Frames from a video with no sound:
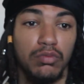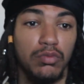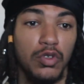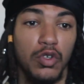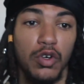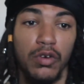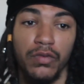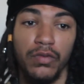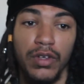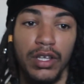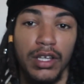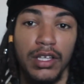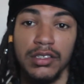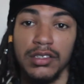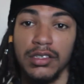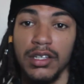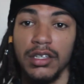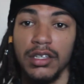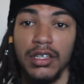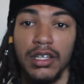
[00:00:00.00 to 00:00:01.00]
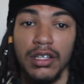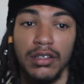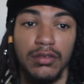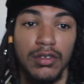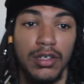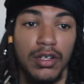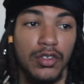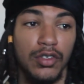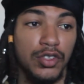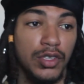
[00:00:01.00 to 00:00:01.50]
No feelings, nothing.
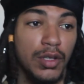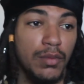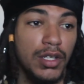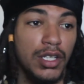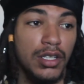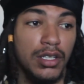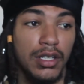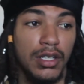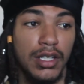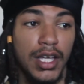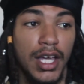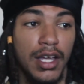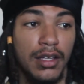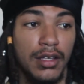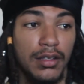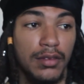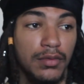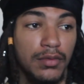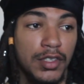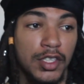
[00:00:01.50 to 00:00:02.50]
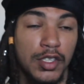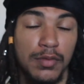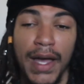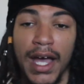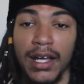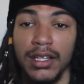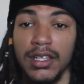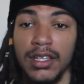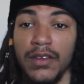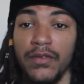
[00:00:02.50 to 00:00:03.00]
Somebody could get
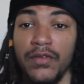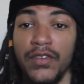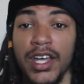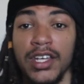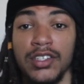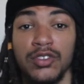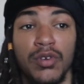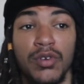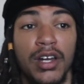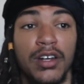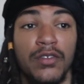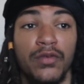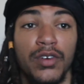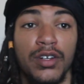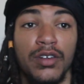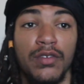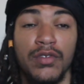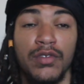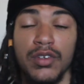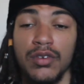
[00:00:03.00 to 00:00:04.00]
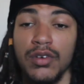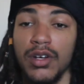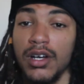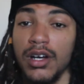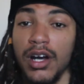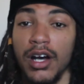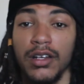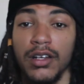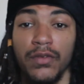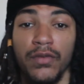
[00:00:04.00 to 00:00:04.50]
smacked in the face right in front of you.
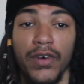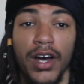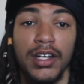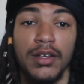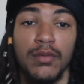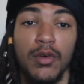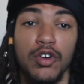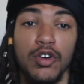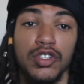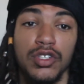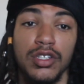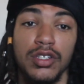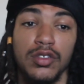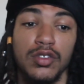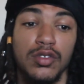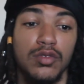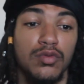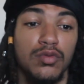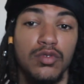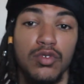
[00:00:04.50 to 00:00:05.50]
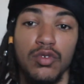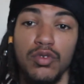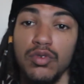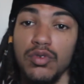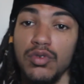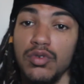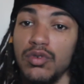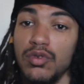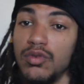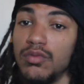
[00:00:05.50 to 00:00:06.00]
Undefined emotions,
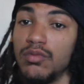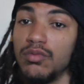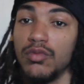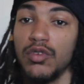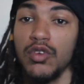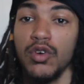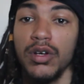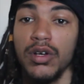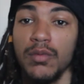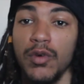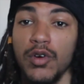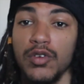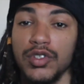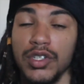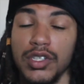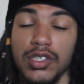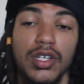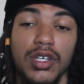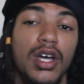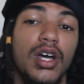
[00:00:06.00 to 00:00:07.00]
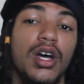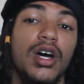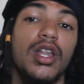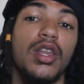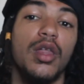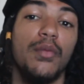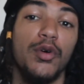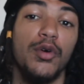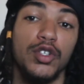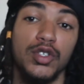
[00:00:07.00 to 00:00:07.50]
no emotions.
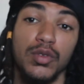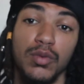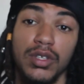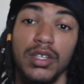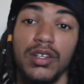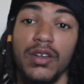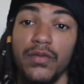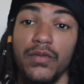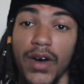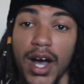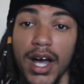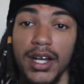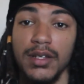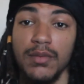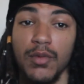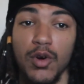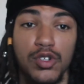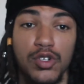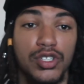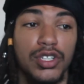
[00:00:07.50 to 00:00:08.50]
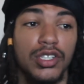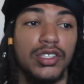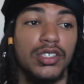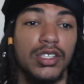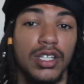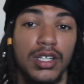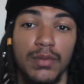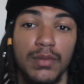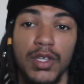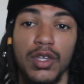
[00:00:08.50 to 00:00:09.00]
The person with the defined emotions is
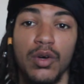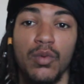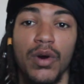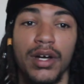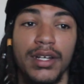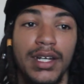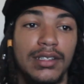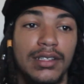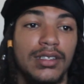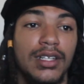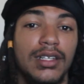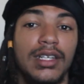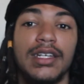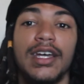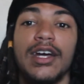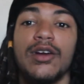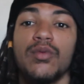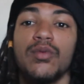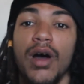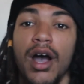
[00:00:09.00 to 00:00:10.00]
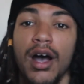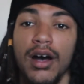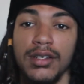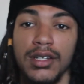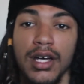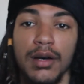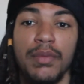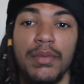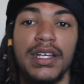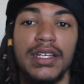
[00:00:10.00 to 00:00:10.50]
going to be the one that's going to get riled
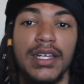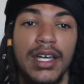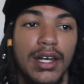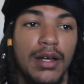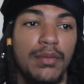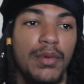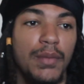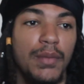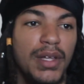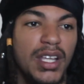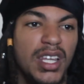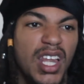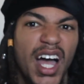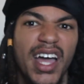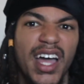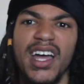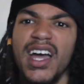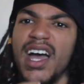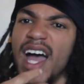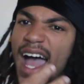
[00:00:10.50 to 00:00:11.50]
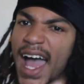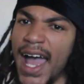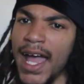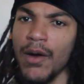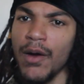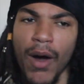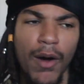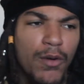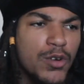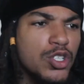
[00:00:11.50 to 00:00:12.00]
up and get up and be like, hey,
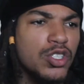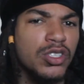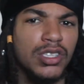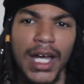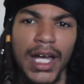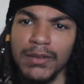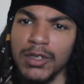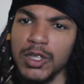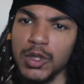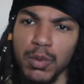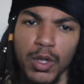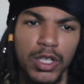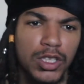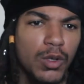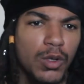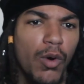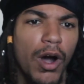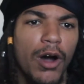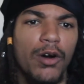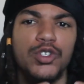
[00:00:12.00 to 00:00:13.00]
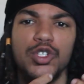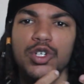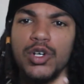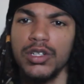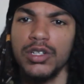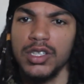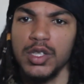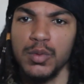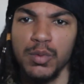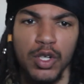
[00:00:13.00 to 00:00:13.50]
why would you slap this person? Why would you
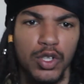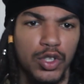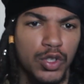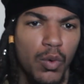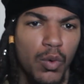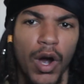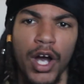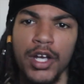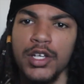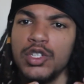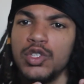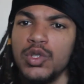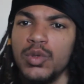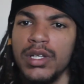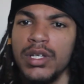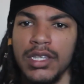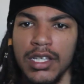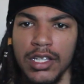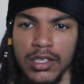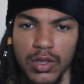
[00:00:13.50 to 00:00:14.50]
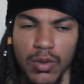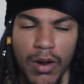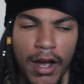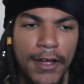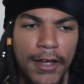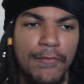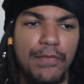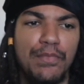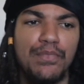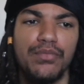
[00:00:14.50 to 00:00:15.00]
hurt this person? Why are you doing this,
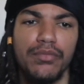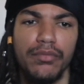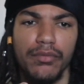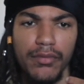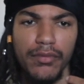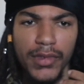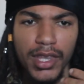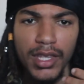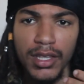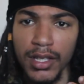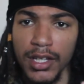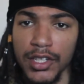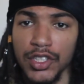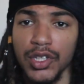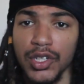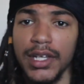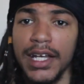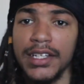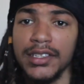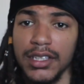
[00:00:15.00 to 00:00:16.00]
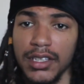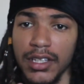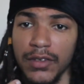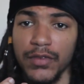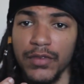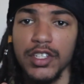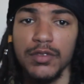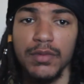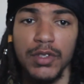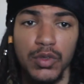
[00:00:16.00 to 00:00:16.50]
right? And so that's the
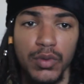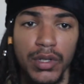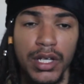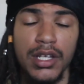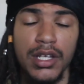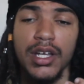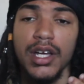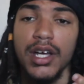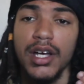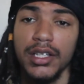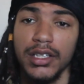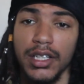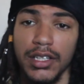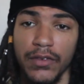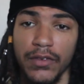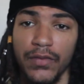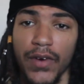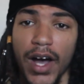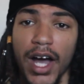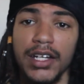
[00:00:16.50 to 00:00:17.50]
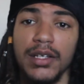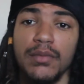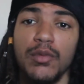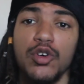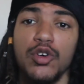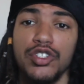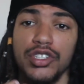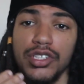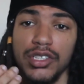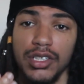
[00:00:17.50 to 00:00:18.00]
difference between the defined
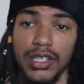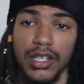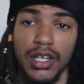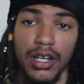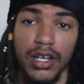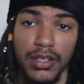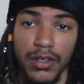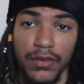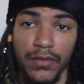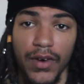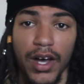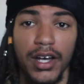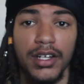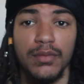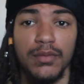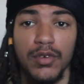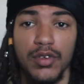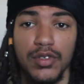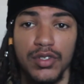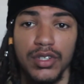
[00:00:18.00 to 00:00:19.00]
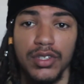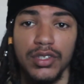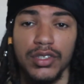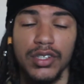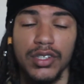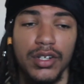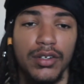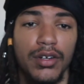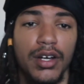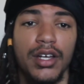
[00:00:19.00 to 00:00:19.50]
emotions and the undefined emotions,
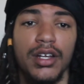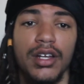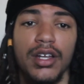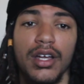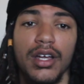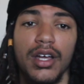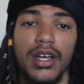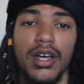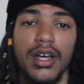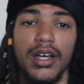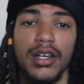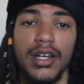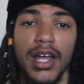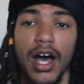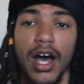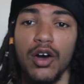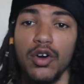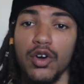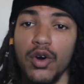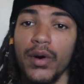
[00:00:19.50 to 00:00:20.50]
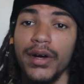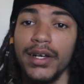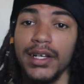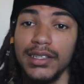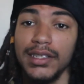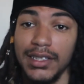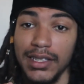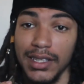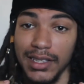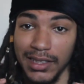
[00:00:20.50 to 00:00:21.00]
all right? Now, going
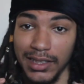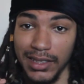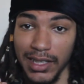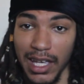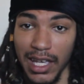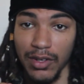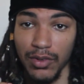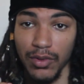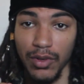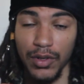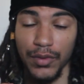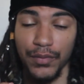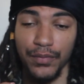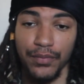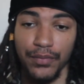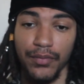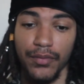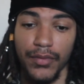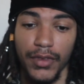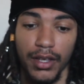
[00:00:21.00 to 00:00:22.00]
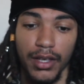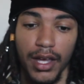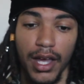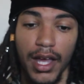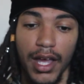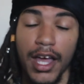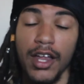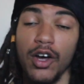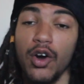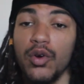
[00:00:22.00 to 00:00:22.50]
into the sacrum, okay?
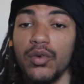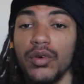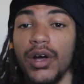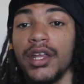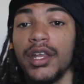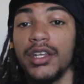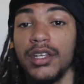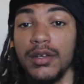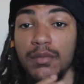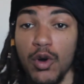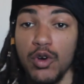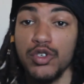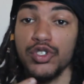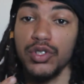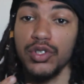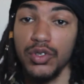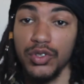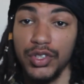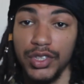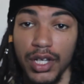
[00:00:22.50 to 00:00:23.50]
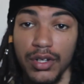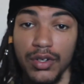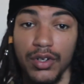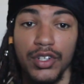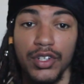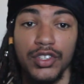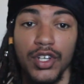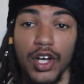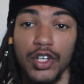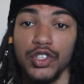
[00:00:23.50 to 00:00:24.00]
And the emotional center
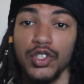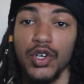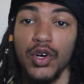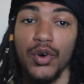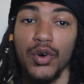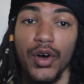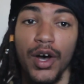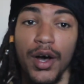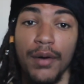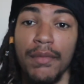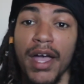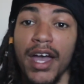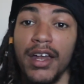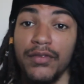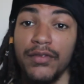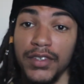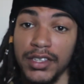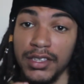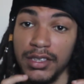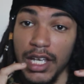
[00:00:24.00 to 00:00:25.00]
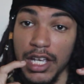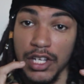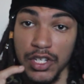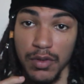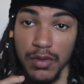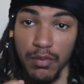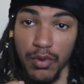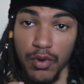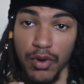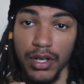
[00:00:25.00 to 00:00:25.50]
is also a
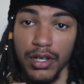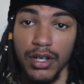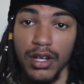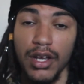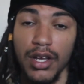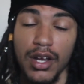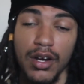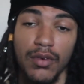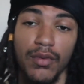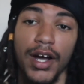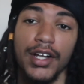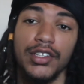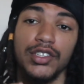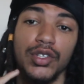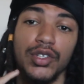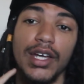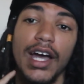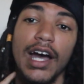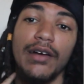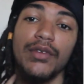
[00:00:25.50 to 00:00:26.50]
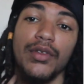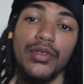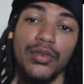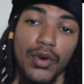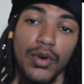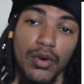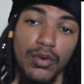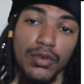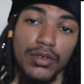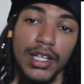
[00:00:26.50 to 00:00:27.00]
manifestation point, right? So you have the
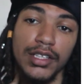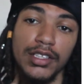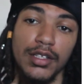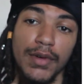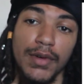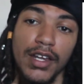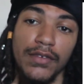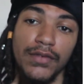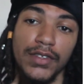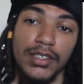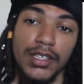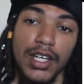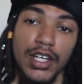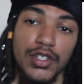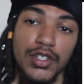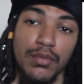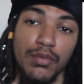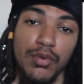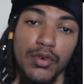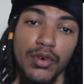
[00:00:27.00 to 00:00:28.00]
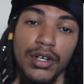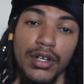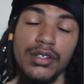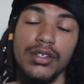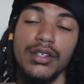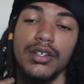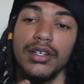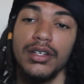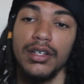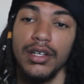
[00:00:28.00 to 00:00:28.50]
throat, that's a manifestation point,
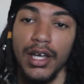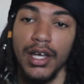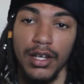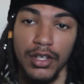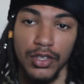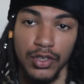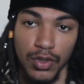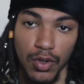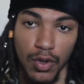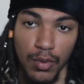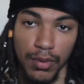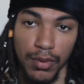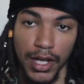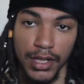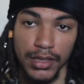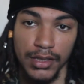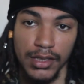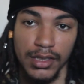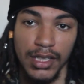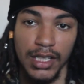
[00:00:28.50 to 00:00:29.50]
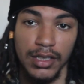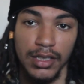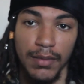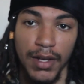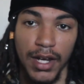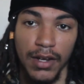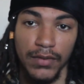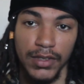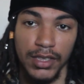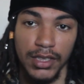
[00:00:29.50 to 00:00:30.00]
and a solar plexus, that's a
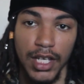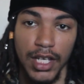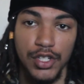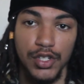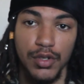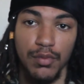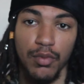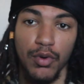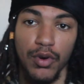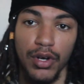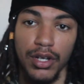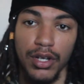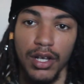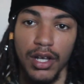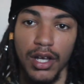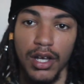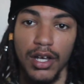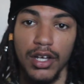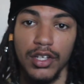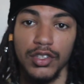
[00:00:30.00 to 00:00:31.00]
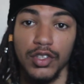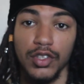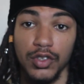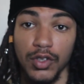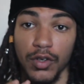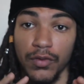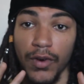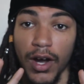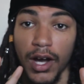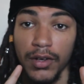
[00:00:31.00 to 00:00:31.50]
manifestation point.
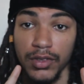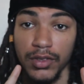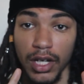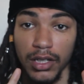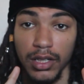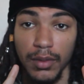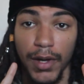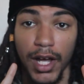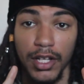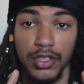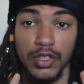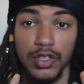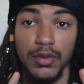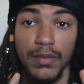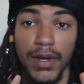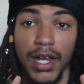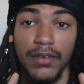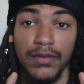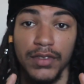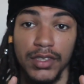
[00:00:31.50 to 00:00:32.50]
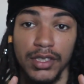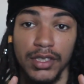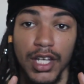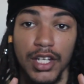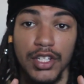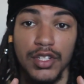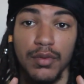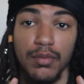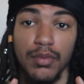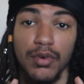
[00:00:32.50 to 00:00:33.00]
So far I've talked about 2
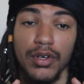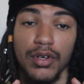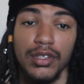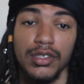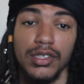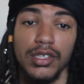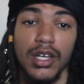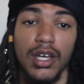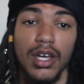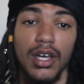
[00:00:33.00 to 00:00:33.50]
manifestation points.